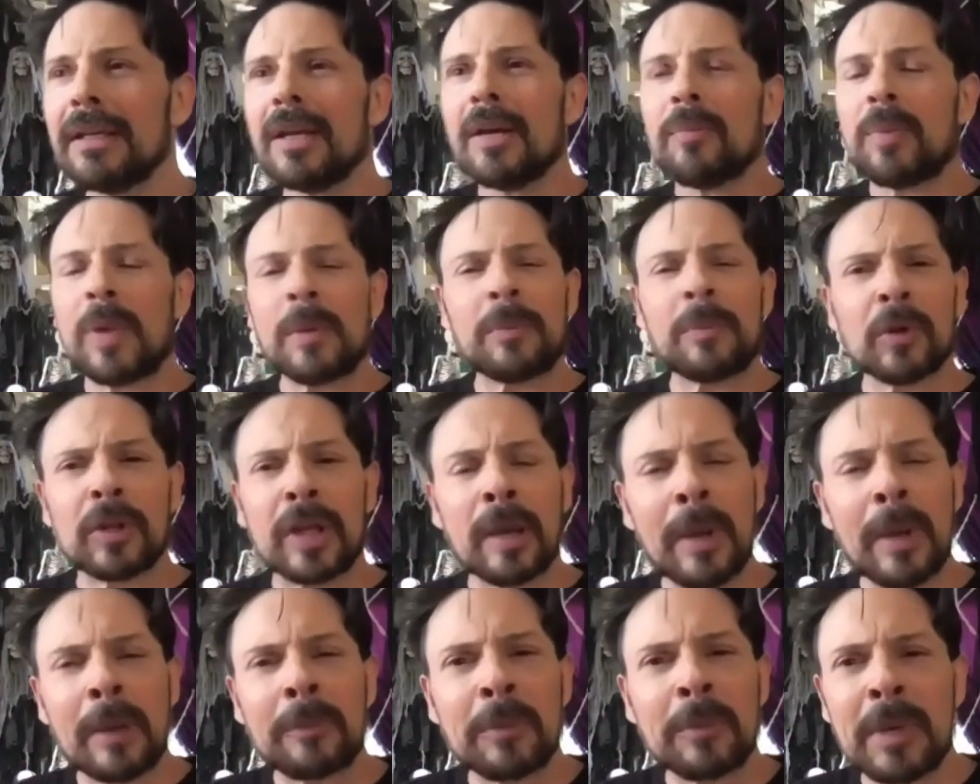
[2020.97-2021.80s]
People
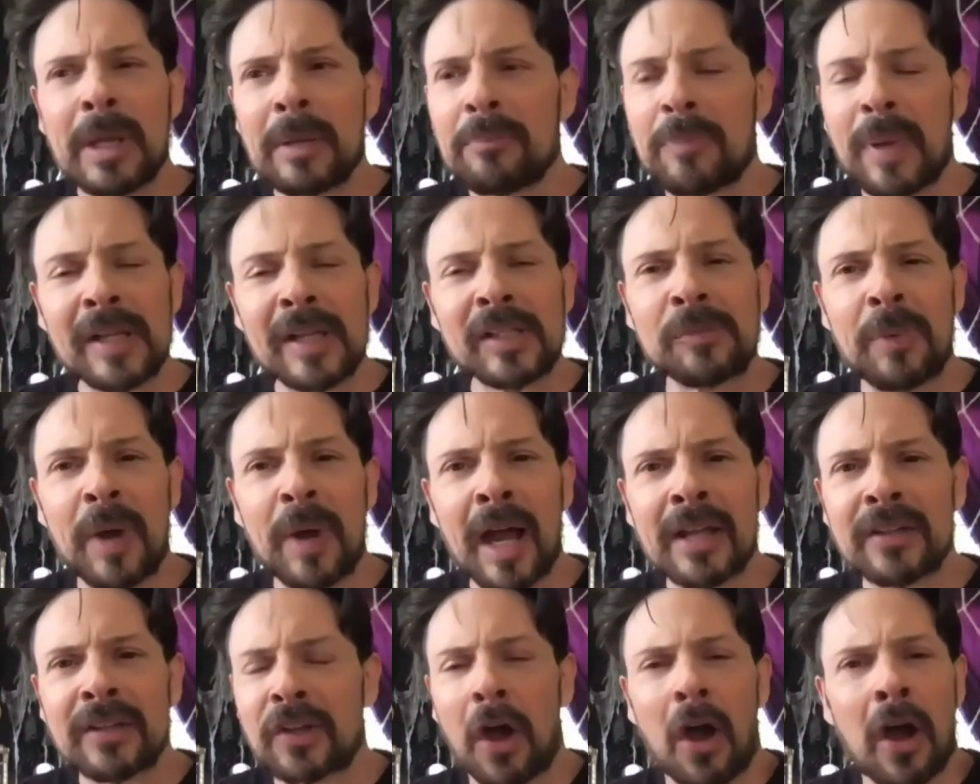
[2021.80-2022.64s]
come up to me at Best
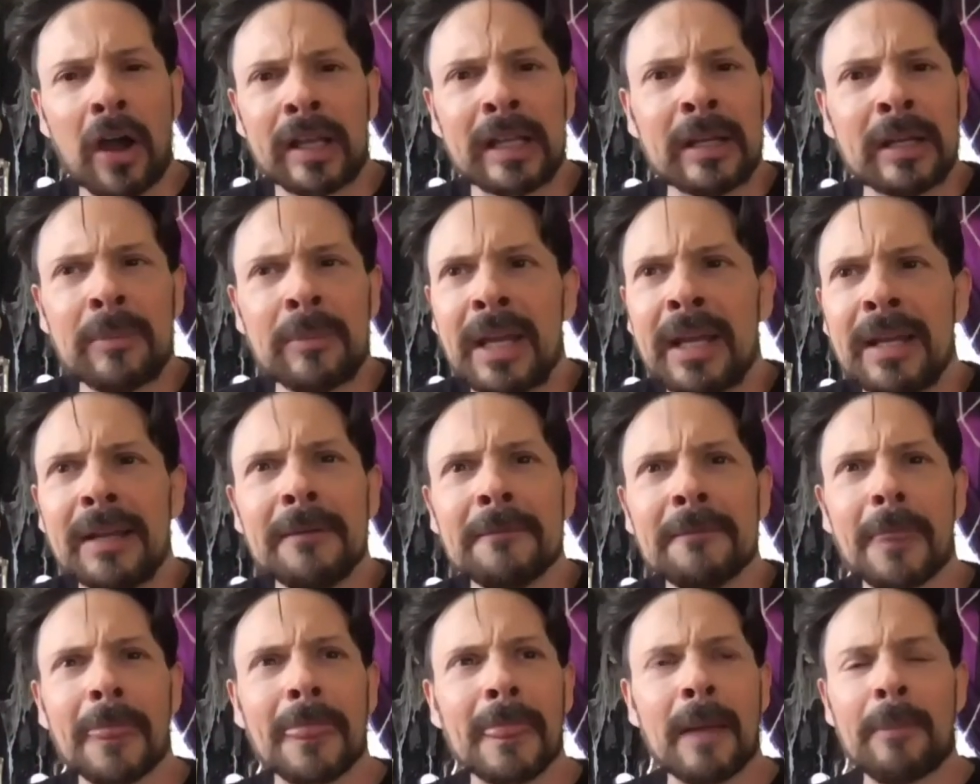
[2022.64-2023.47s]
Buy talking to me
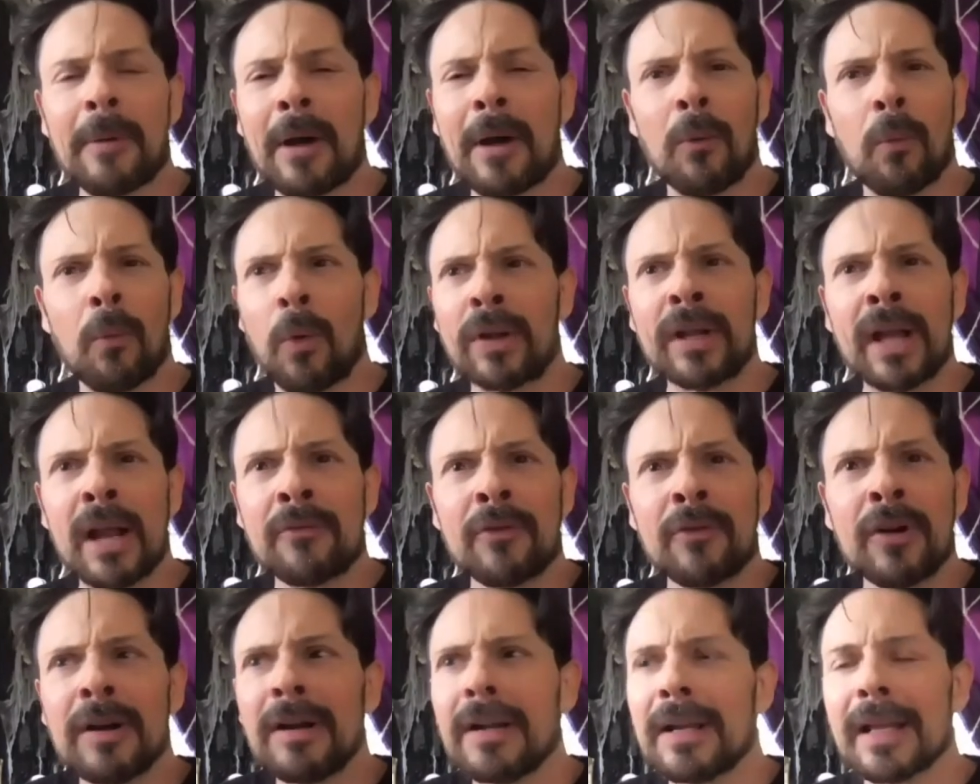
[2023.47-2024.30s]
about
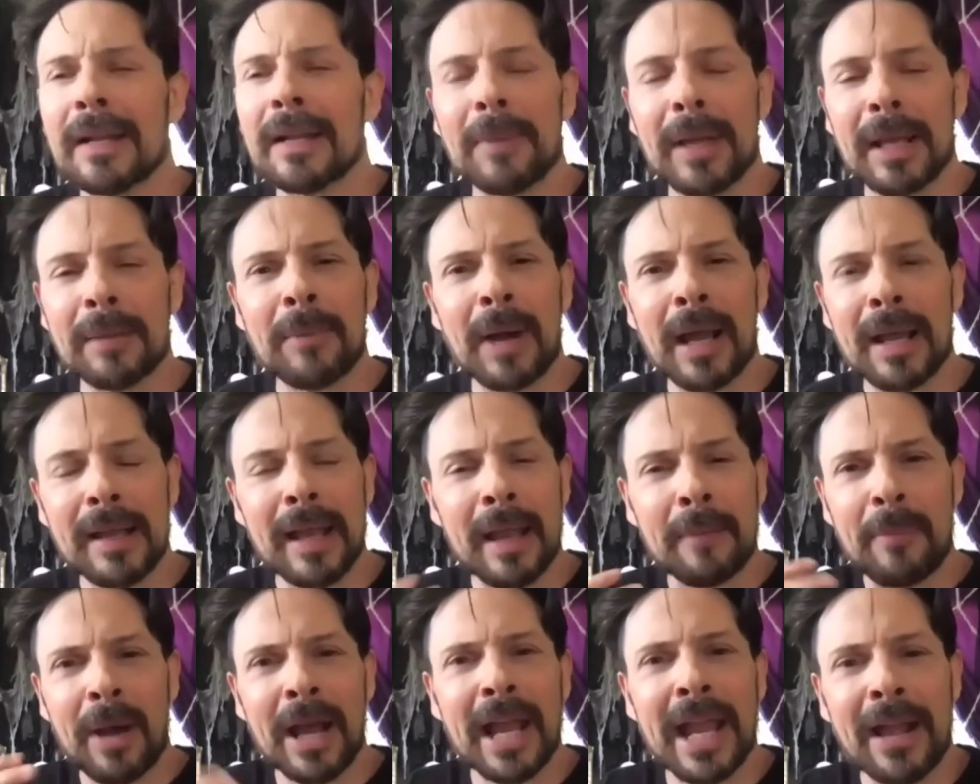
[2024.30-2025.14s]
whatever, and
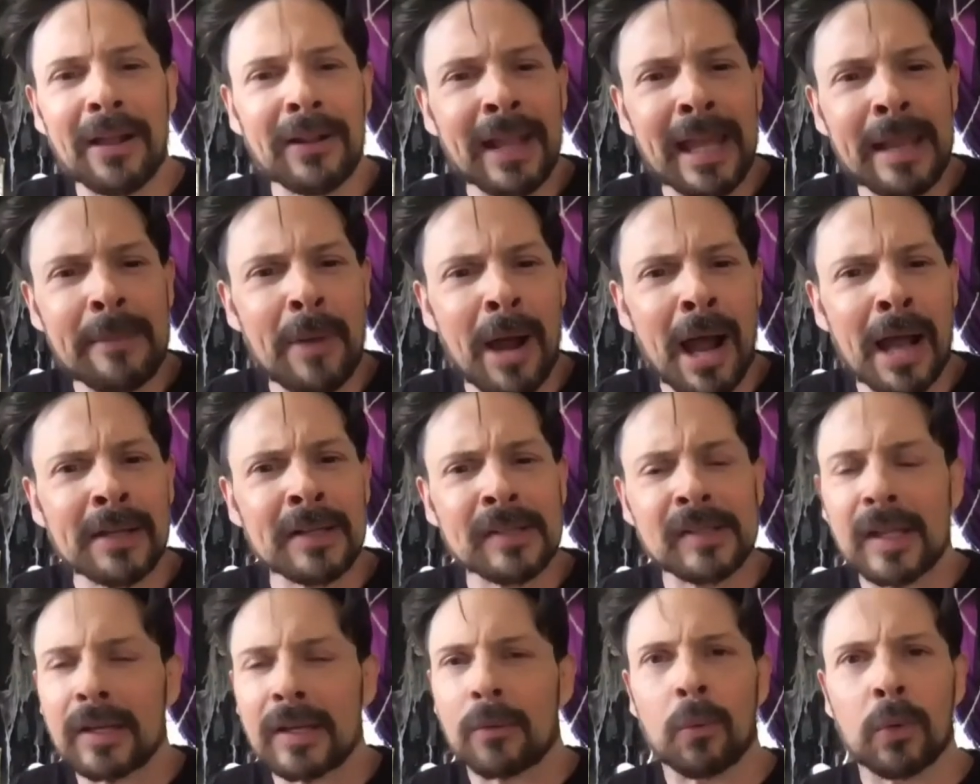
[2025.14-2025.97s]
my LA mind is
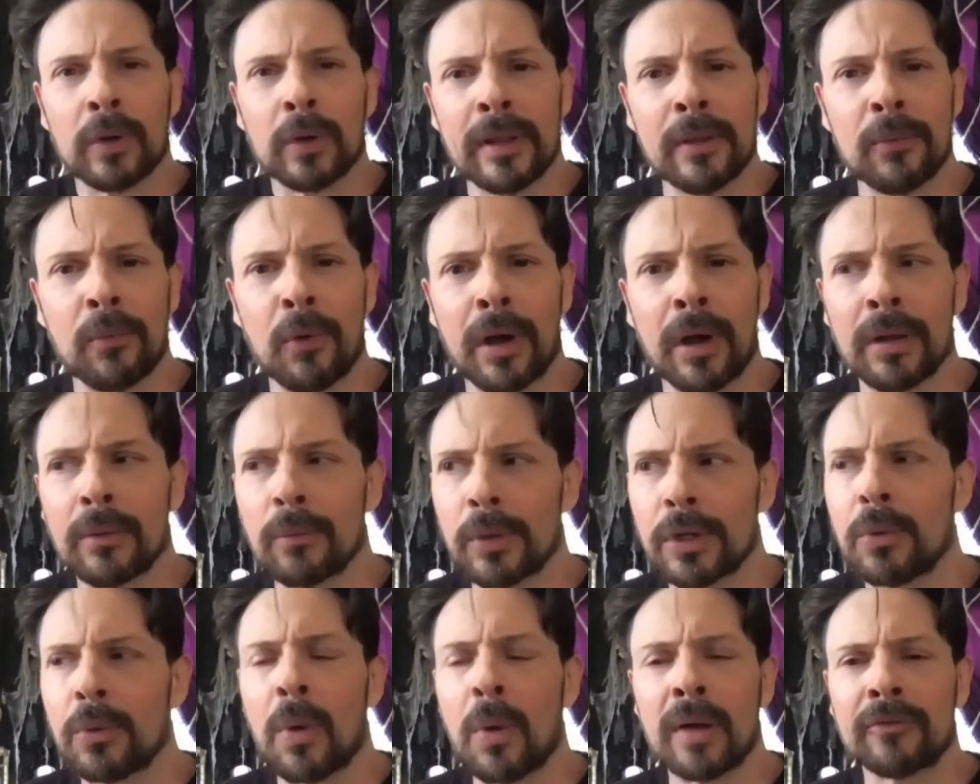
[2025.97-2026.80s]
like, what do they want? What
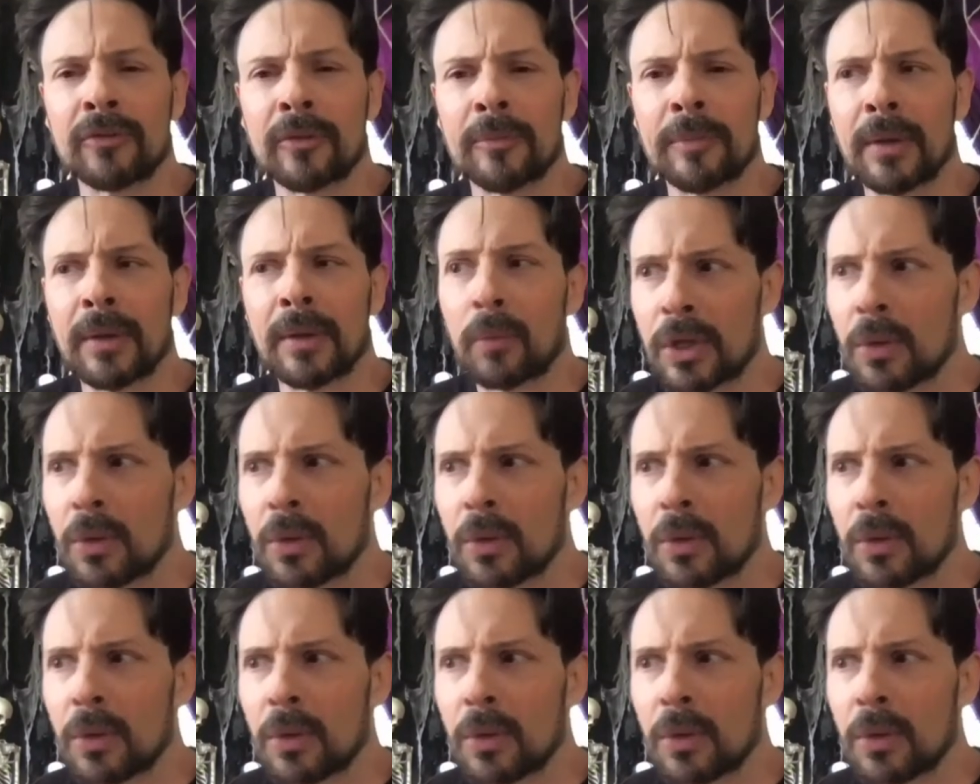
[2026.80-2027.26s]
do you want from me? What do you want?